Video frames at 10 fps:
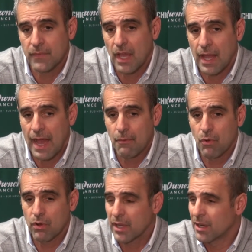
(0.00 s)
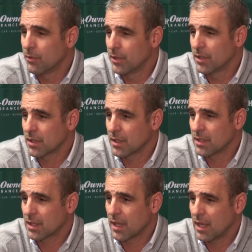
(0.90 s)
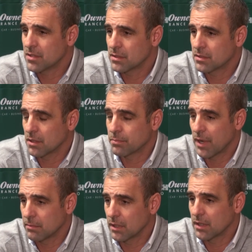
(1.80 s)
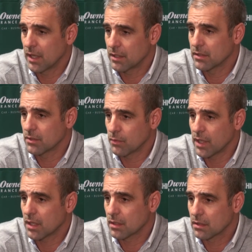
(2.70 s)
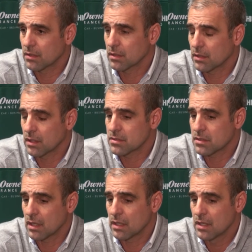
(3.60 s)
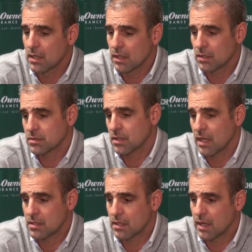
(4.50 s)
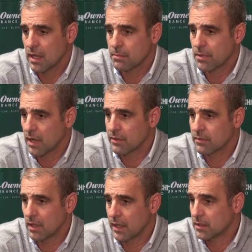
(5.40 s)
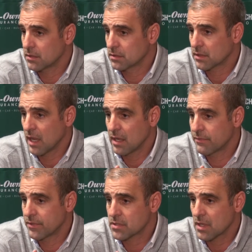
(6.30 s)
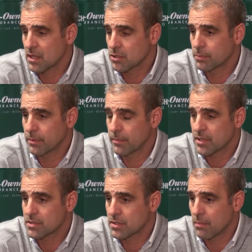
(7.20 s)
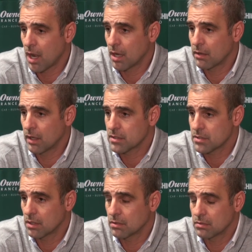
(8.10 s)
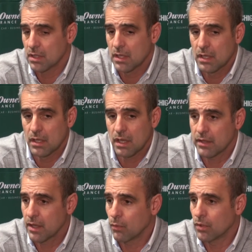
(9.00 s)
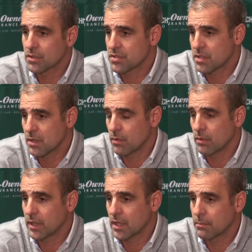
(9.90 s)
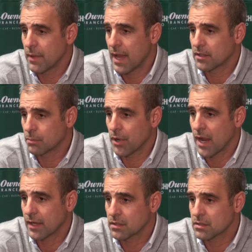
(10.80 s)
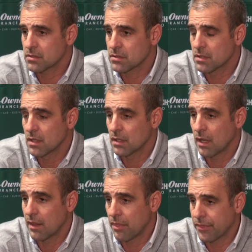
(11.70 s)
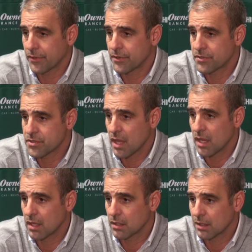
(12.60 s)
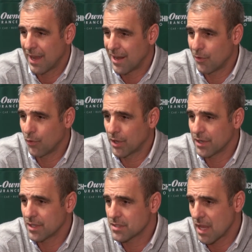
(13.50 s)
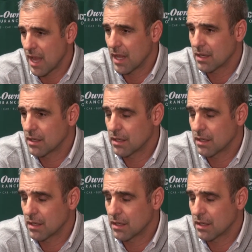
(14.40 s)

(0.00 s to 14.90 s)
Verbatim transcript: I, I, won't get a real good indication until probably later in the week because uh, he'll skate today. Probably have a light skate if his schedule permits tomorrow on his own, and then we'll see when we come back to practice on Thursday kind of where he's at.